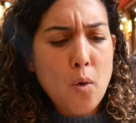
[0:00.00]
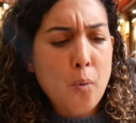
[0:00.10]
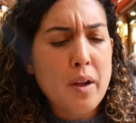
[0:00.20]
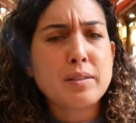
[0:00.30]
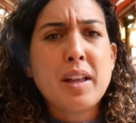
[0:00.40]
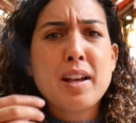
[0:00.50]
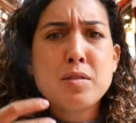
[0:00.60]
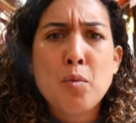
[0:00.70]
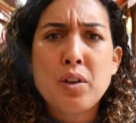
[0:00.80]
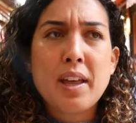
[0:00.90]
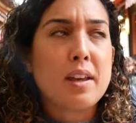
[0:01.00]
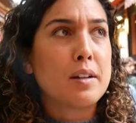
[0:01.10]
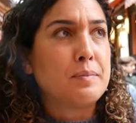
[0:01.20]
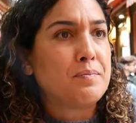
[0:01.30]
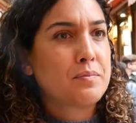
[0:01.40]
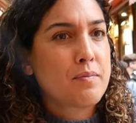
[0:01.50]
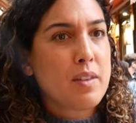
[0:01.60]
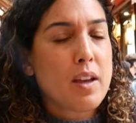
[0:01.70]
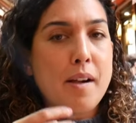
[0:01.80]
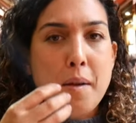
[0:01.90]
But it has more like a
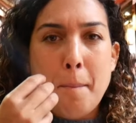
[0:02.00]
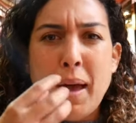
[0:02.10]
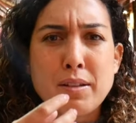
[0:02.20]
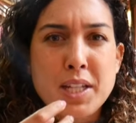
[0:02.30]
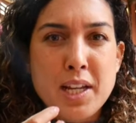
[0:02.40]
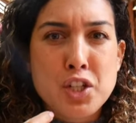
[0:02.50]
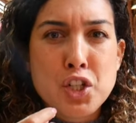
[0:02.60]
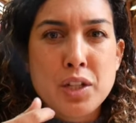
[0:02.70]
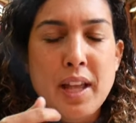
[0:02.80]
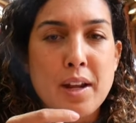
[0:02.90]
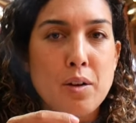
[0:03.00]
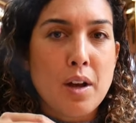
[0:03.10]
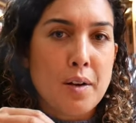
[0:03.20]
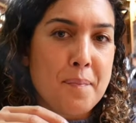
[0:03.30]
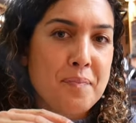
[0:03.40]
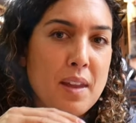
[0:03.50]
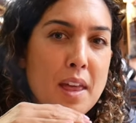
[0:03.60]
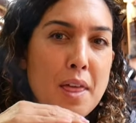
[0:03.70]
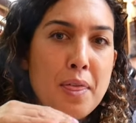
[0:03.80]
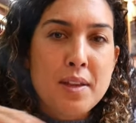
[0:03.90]
mouth texture, like a
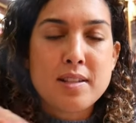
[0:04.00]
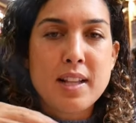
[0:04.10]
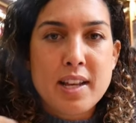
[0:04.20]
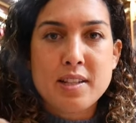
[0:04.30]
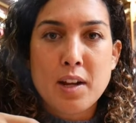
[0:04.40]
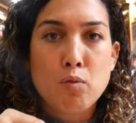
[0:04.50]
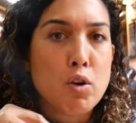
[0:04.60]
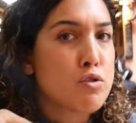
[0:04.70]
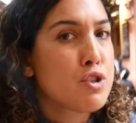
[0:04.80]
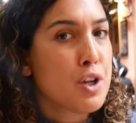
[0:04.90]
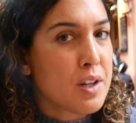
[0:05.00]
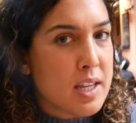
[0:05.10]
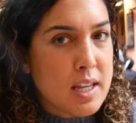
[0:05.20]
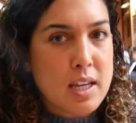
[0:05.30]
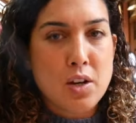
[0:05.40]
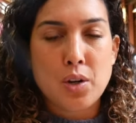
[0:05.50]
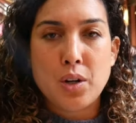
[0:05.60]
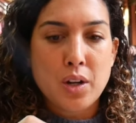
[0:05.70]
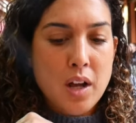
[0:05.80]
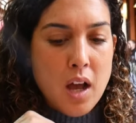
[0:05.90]
thin slice, like roast turkey
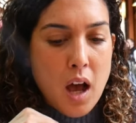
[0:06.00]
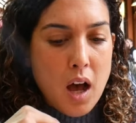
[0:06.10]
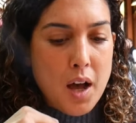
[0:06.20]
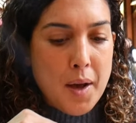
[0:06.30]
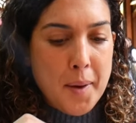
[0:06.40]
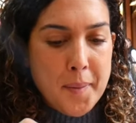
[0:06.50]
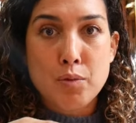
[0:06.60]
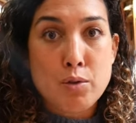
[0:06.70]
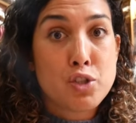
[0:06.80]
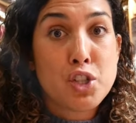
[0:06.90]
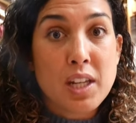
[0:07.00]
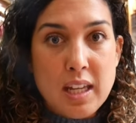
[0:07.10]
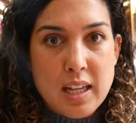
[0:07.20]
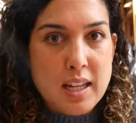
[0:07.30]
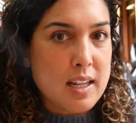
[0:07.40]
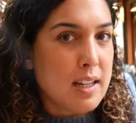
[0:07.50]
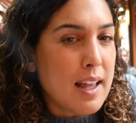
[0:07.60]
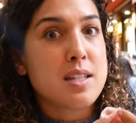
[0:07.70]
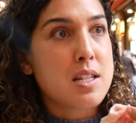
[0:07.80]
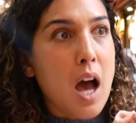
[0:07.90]
or roast chicken.
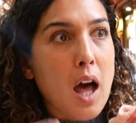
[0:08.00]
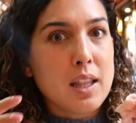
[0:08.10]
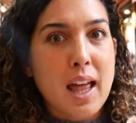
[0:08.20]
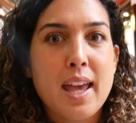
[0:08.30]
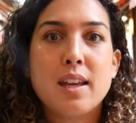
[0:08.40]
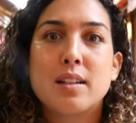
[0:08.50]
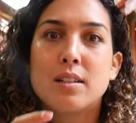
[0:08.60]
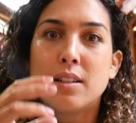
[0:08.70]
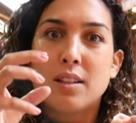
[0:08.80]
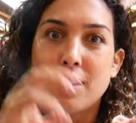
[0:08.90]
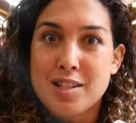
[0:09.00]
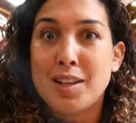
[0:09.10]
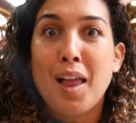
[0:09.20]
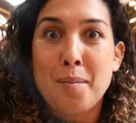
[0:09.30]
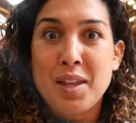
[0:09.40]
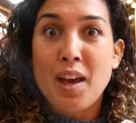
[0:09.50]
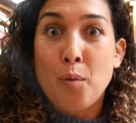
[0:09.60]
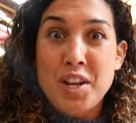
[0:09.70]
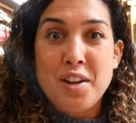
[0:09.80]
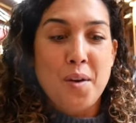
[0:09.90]
It's not like the salami
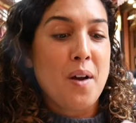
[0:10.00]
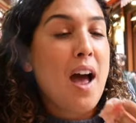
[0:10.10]
that we know.